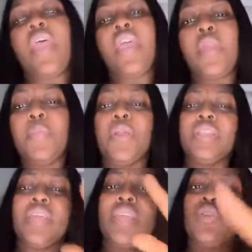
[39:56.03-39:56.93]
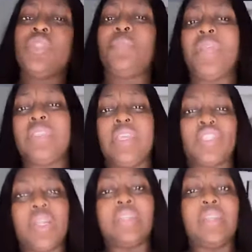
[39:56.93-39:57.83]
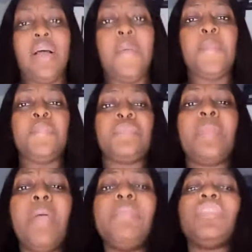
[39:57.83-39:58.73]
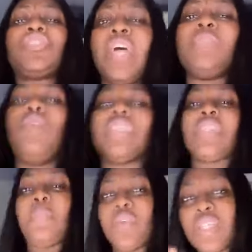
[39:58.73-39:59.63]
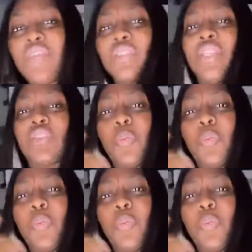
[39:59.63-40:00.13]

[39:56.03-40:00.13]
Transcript: too. Not be only that they use the person they thread now. Make me trend more than they post up for